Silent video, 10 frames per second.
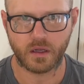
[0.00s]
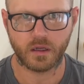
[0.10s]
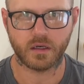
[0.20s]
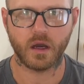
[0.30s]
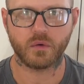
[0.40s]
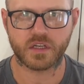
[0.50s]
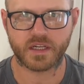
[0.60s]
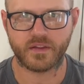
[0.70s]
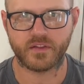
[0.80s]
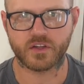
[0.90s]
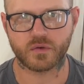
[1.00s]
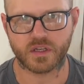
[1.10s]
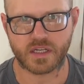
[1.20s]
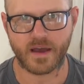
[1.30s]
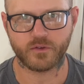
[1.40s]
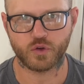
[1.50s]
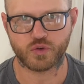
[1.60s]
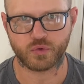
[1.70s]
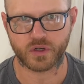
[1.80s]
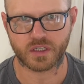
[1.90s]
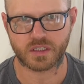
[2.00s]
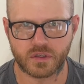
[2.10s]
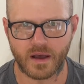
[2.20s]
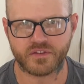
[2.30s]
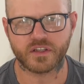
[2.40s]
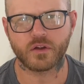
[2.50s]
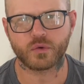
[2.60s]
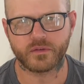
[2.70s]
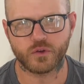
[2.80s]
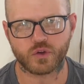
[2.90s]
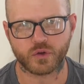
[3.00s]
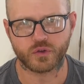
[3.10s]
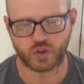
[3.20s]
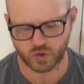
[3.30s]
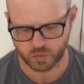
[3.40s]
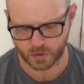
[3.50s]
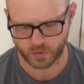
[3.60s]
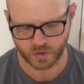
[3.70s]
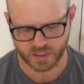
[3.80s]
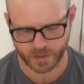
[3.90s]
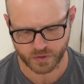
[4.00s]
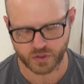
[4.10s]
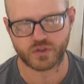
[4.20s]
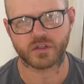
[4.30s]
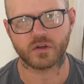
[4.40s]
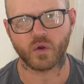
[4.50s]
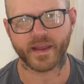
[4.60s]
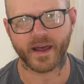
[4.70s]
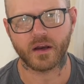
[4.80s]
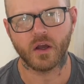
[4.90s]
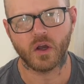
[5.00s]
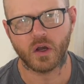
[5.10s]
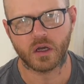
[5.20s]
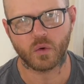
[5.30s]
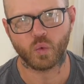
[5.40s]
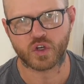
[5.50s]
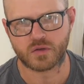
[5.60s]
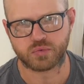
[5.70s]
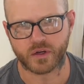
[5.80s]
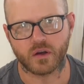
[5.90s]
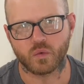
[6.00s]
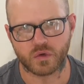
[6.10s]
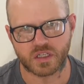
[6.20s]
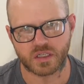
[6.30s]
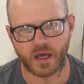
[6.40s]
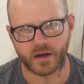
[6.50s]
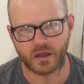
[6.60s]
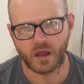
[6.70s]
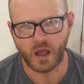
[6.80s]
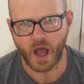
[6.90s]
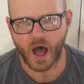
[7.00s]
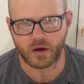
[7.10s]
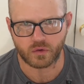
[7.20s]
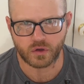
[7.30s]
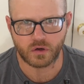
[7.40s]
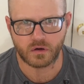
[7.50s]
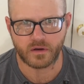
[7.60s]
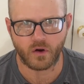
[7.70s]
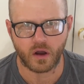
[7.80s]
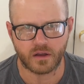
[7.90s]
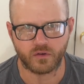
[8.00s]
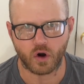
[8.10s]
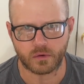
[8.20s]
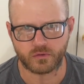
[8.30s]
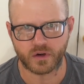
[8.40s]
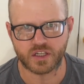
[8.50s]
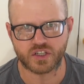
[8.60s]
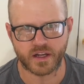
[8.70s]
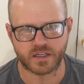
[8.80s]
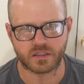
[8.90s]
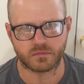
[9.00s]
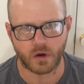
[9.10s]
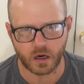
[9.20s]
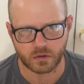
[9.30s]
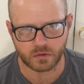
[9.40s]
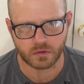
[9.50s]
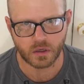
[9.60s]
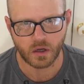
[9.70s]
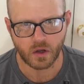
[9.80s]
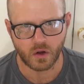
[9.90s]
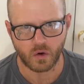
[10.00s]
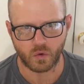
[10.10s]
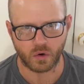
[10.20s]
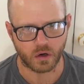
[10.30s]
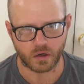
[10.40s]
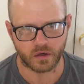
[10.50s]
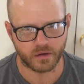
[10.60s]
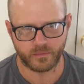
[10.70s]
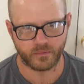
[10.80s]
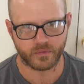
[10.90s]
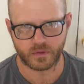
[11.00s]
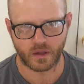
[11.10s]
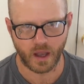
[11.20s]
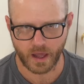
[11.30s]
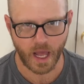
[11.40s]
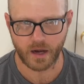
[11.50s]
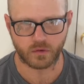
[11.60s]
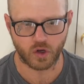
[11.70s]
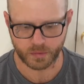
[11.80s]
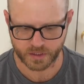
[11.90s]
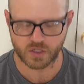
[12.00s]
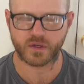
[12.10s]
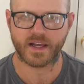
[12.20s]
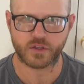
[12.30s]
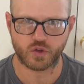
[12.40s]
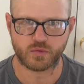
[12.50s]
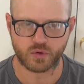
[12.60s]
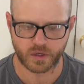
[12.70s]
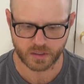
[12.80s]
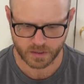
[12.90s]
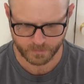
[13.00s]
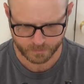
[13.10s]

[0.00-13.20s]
Now I want to say that this one does have 2 springs. I've seen other reviews on YouTube where the ones they was using only had 1 spring on one side. I don't know if Harbor Freight has changed the model or I don't know, but this one has 2 springs.